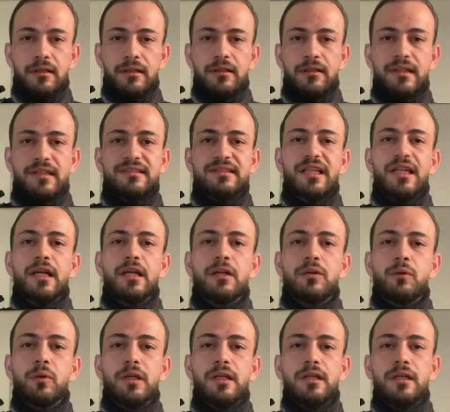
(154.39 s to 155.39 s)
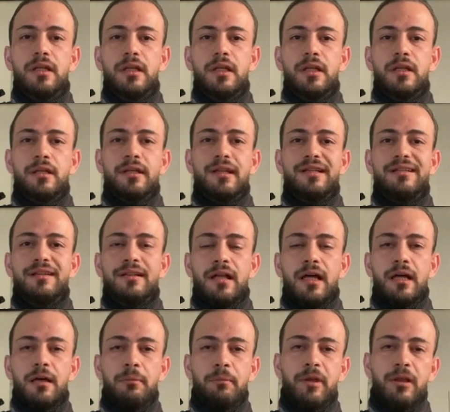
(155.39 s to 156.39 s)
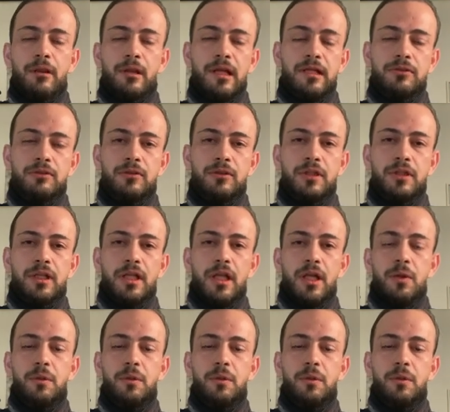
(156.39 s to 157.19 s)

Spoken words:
The second one, dexamethasone,